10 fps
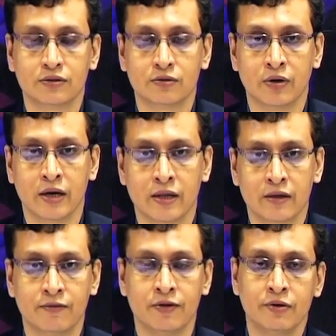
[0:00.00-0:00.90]
square
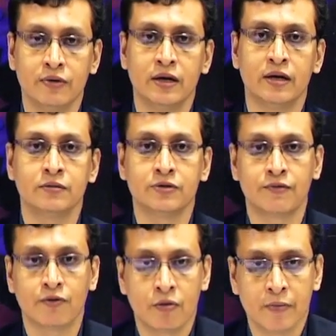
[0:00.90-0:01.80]
in the frequency in terms
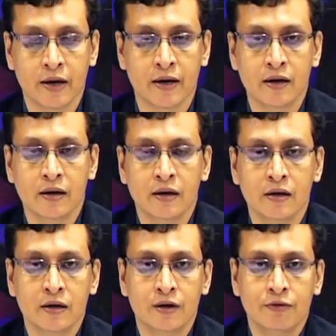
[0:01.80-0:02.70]
of omega
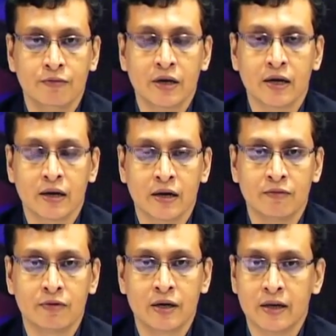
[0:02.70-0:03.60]
we can
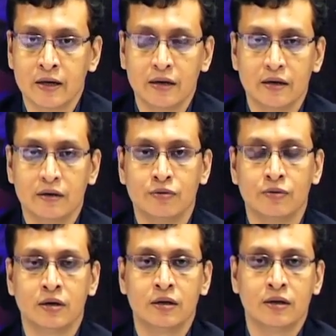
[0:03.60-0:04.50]
convert it
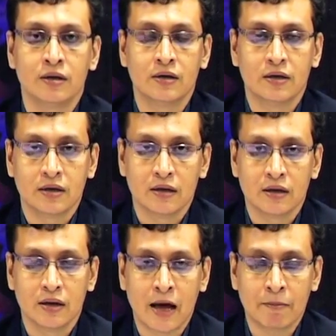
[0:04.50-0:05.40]
to a
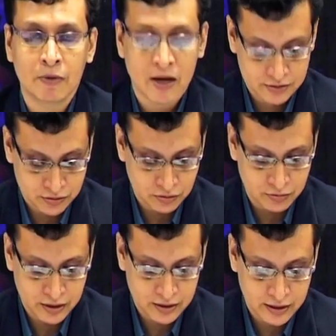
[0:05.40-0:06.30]
Laplace
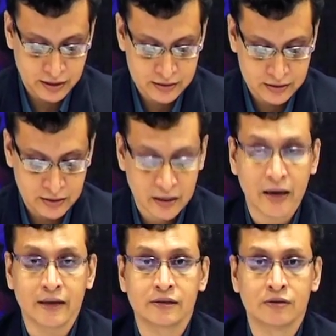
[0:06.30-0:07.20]
domain that is in the
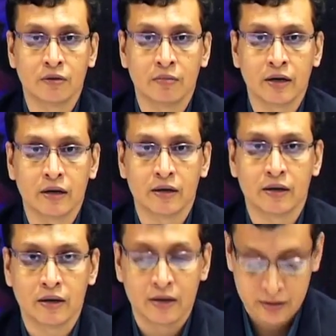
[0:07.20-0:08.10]
S domain.
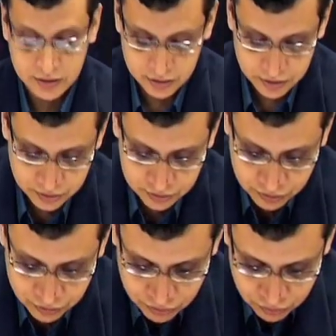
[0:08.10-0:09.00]

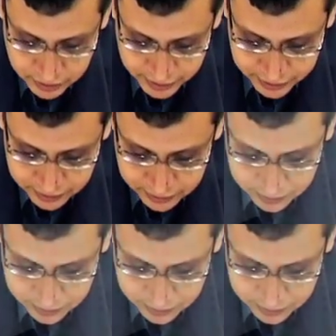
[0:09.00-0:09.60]
So, to do that,